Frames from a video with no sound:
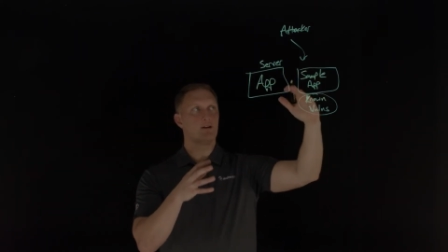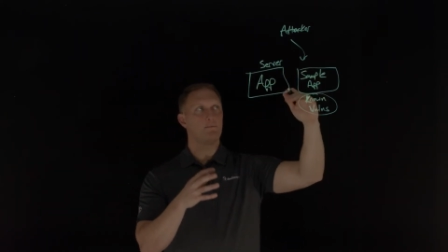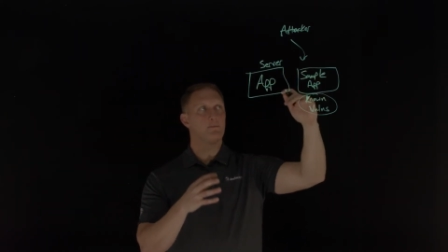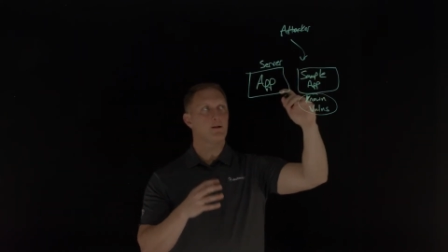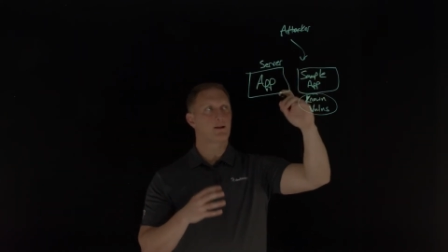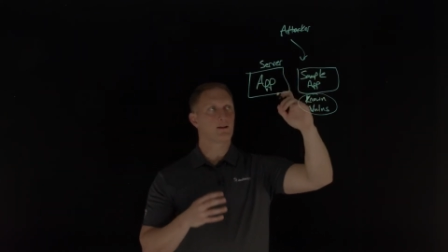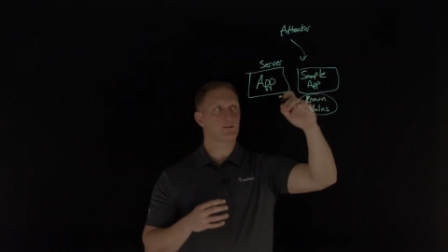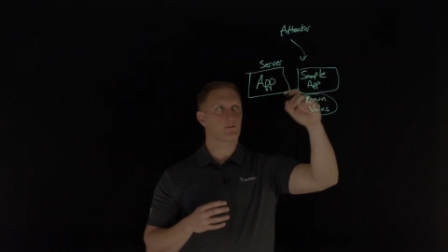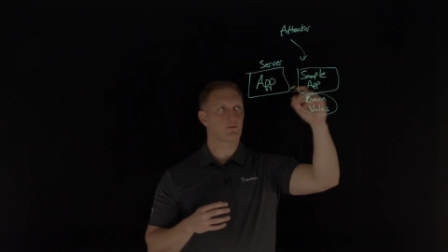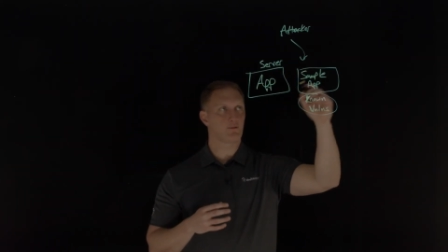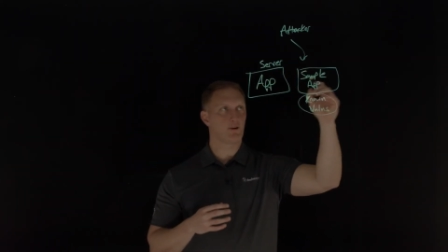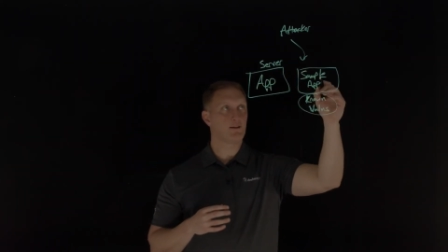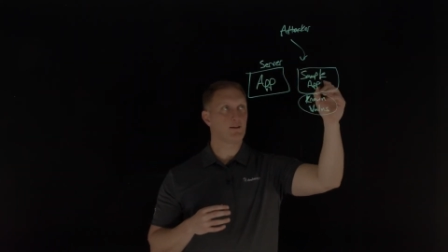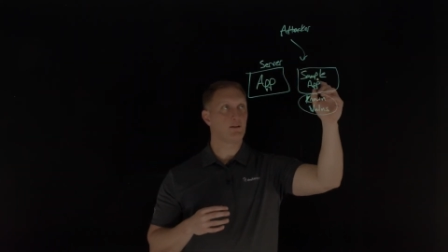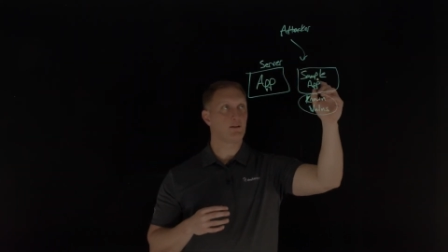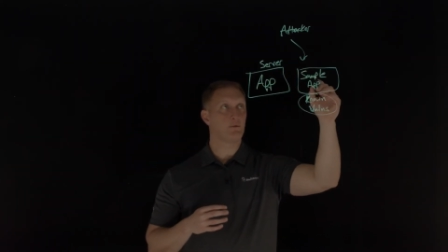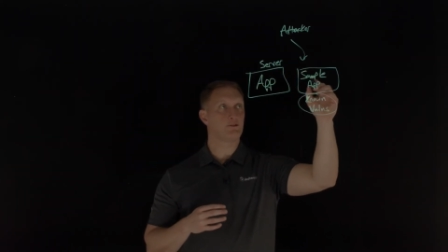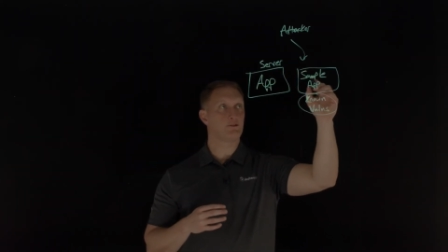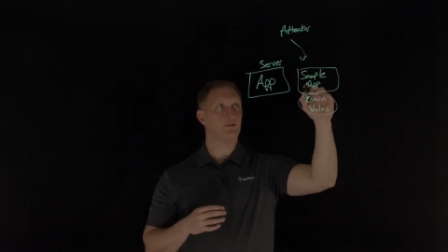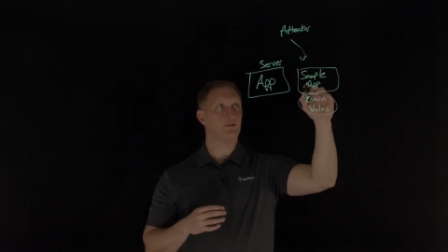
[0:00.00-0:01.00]
because frankly
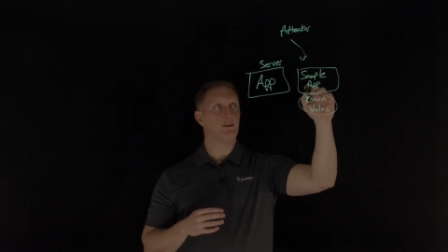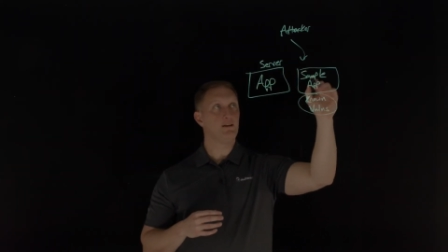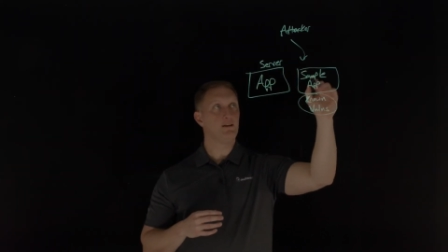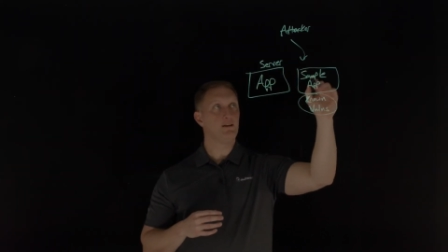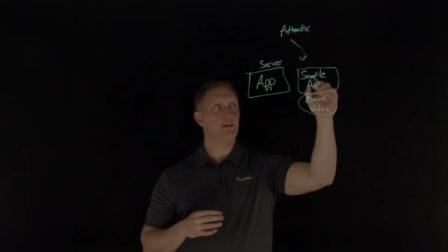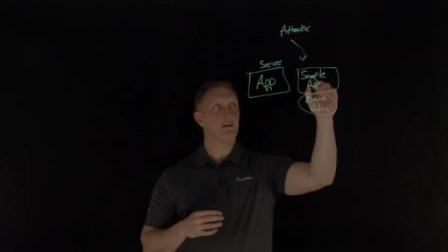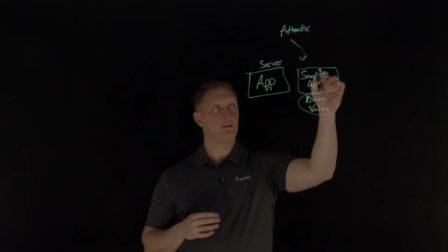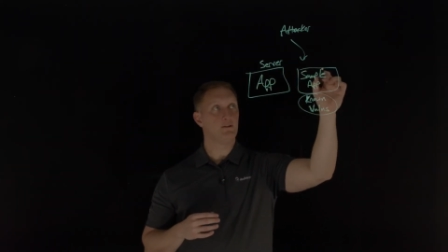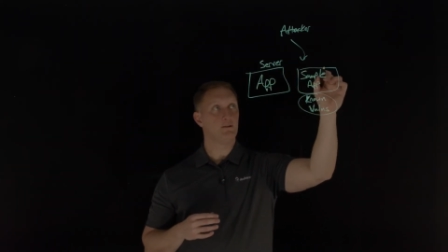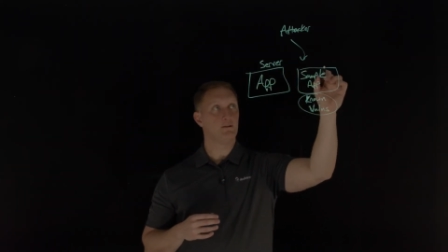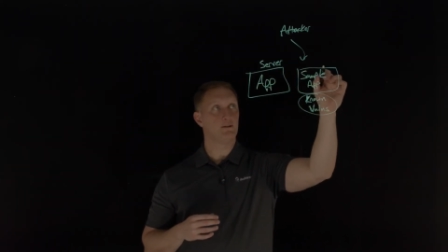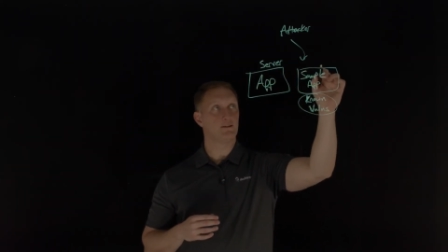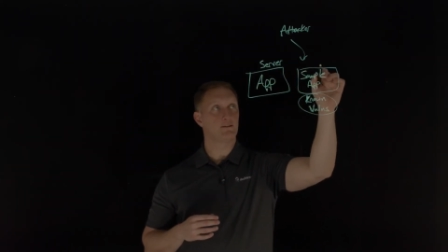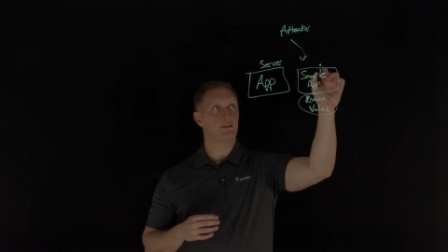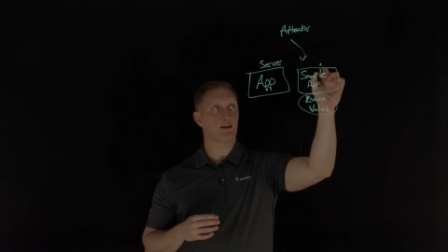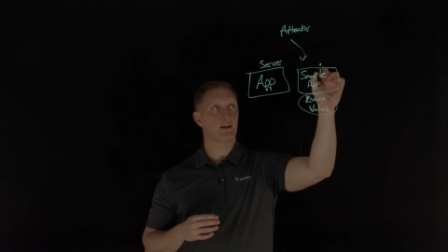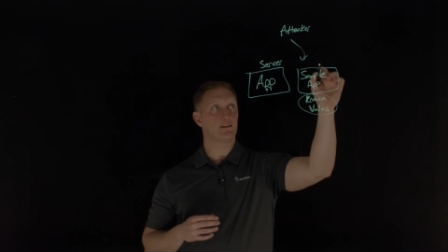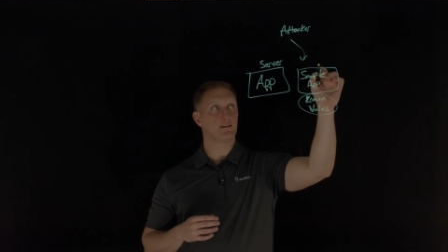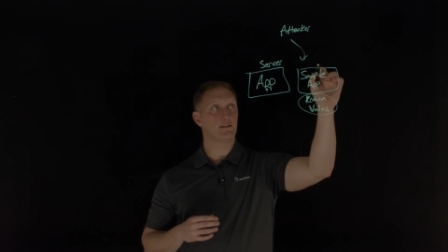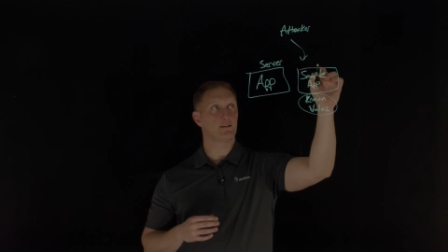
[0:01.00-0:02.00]
what you need to do is
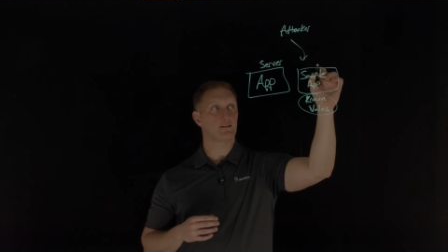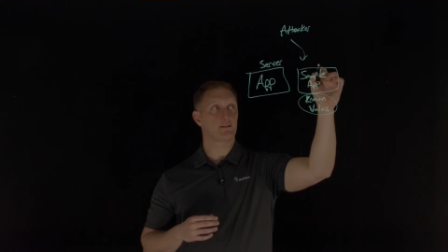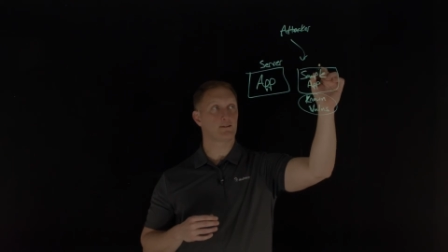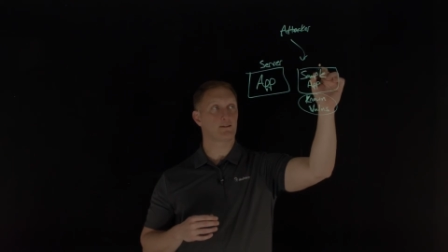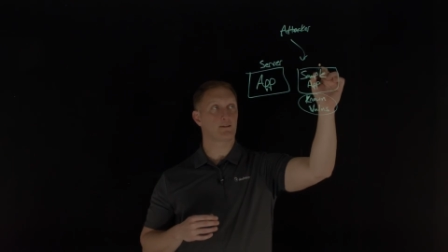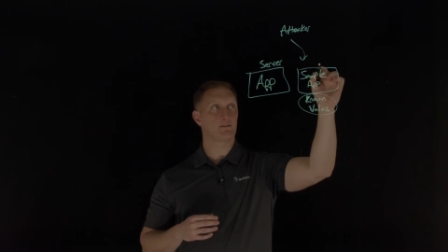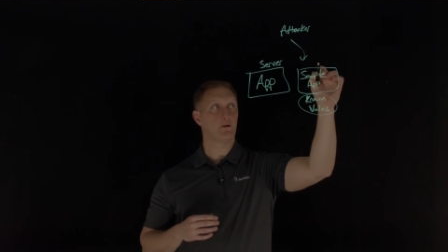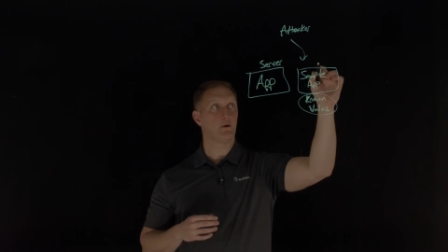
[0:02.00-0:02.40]
take this